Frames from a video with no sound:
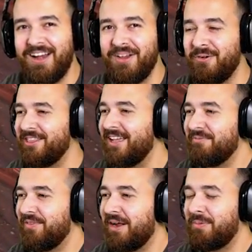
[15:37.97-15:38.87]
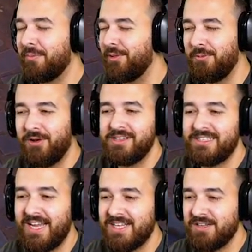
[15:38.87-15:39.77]
I don't know what that, that probably won't
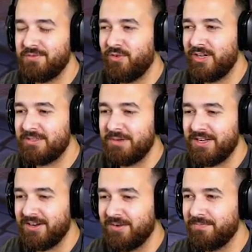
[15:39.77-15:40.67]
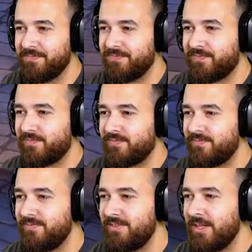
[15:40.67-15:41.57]
stay as her voice, but you know,
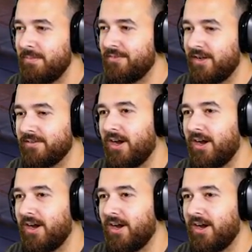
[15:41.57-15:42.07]
bit of fun.